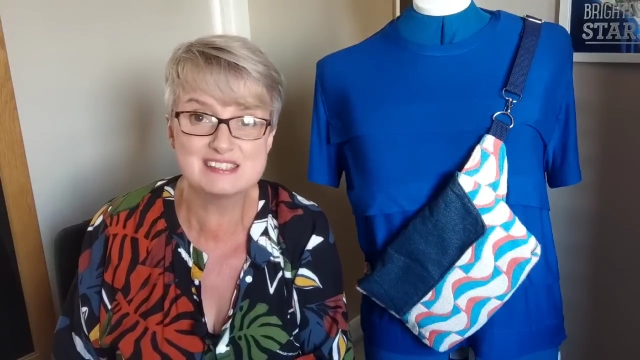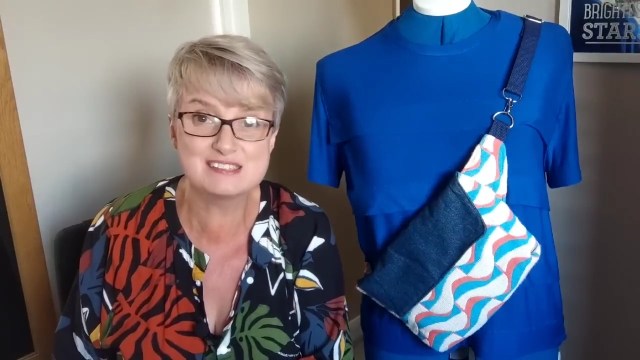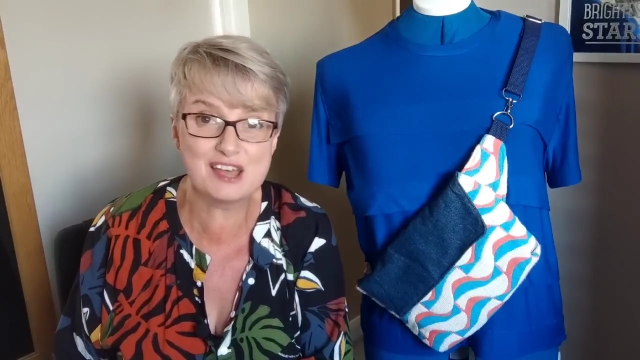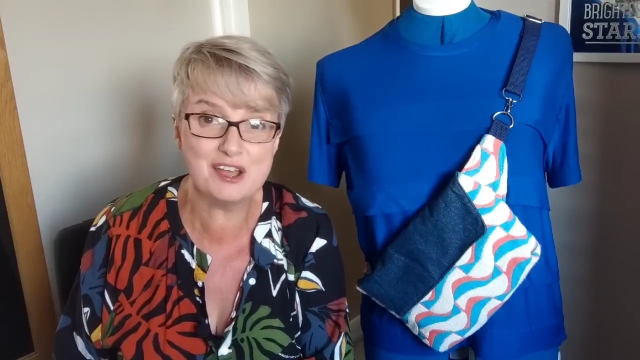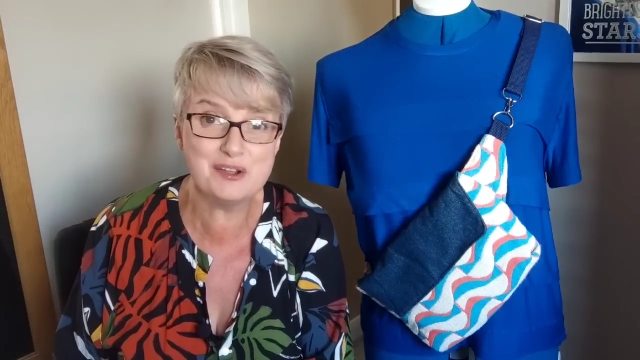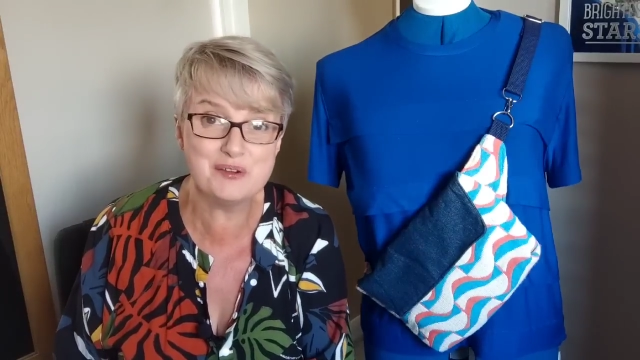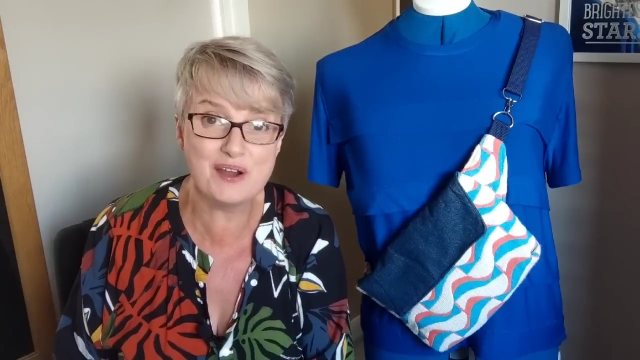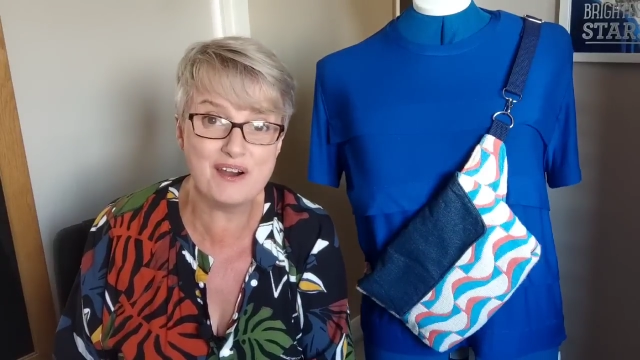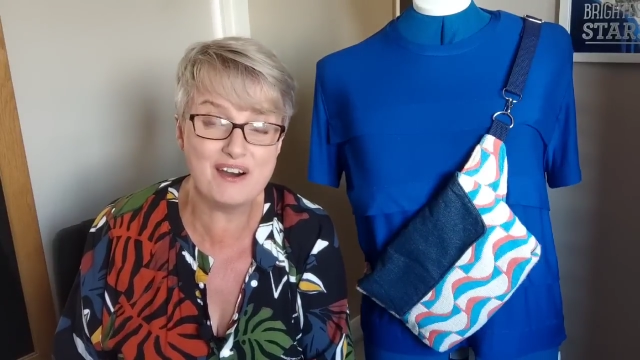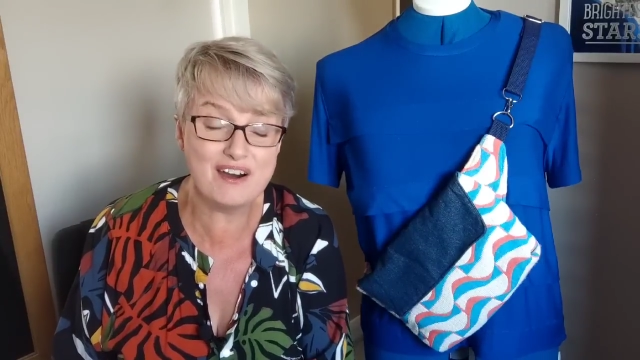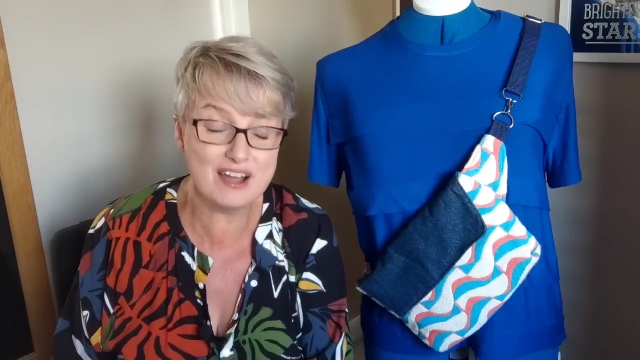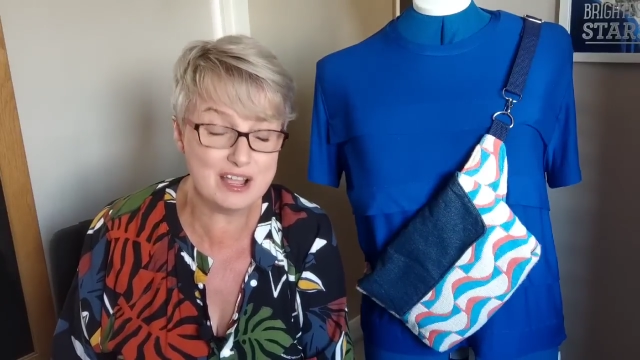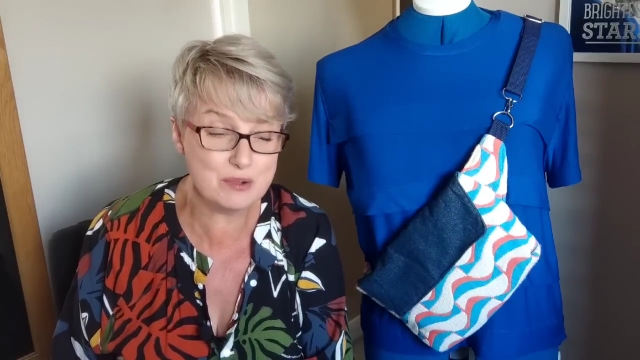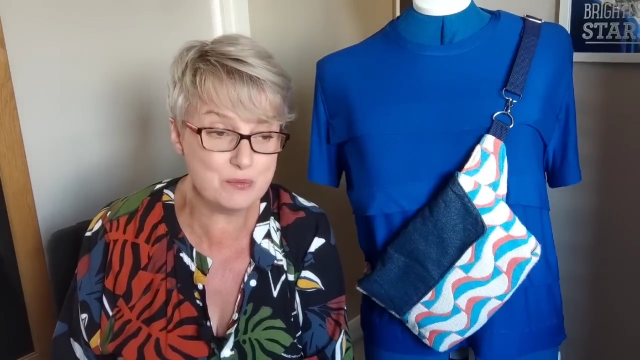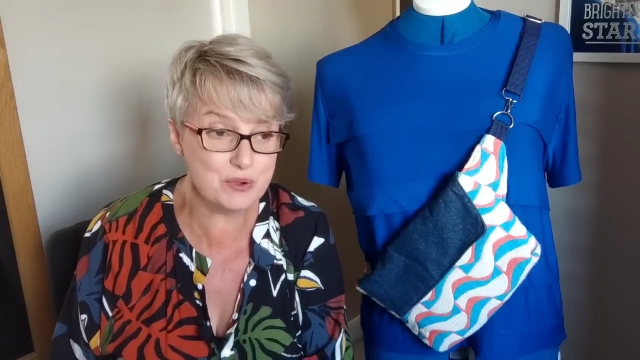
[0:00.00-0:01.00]
So
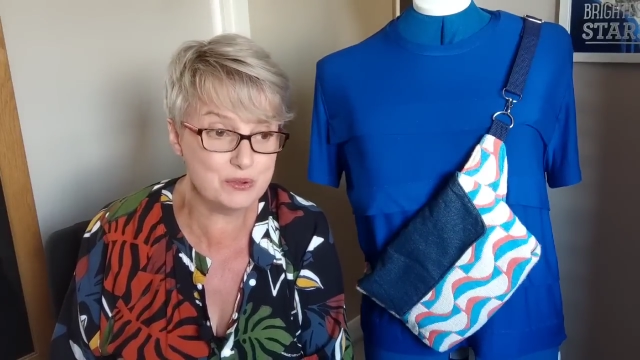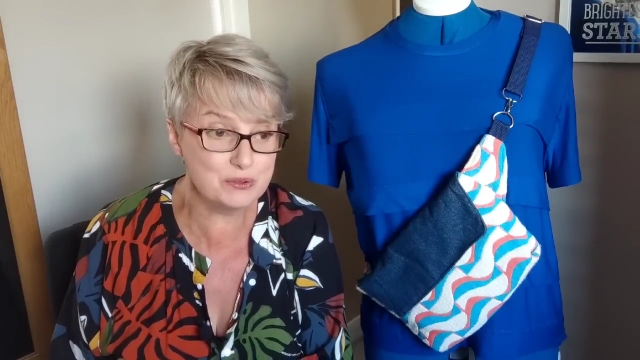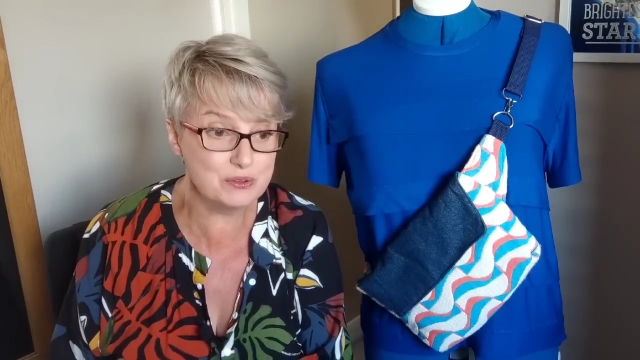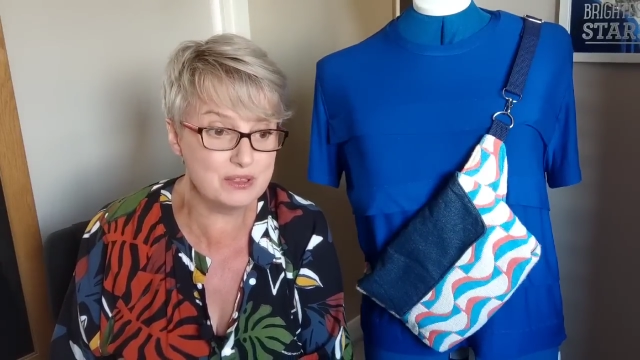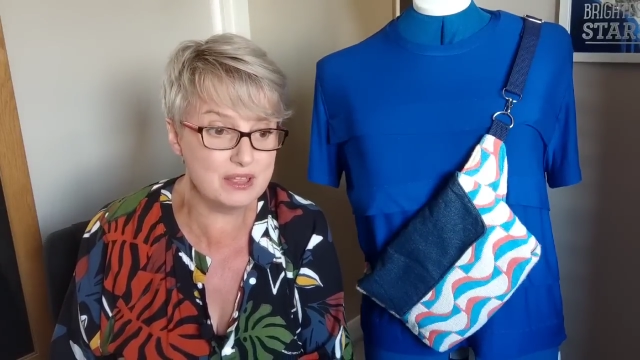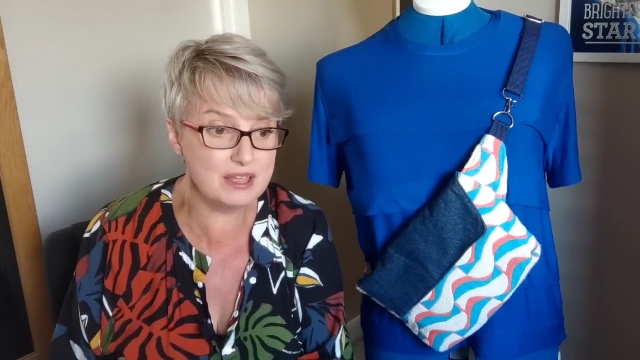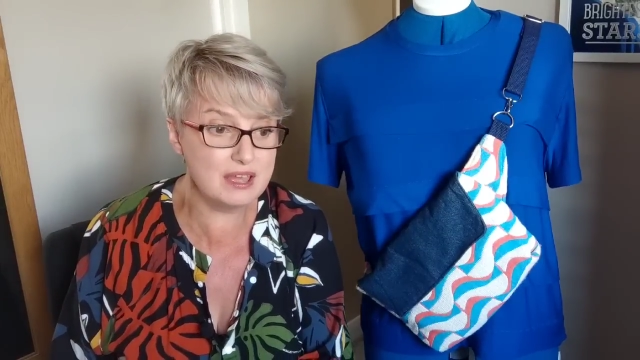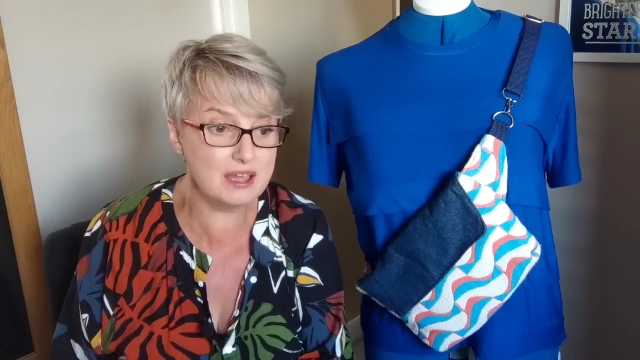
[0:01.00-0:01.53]
I will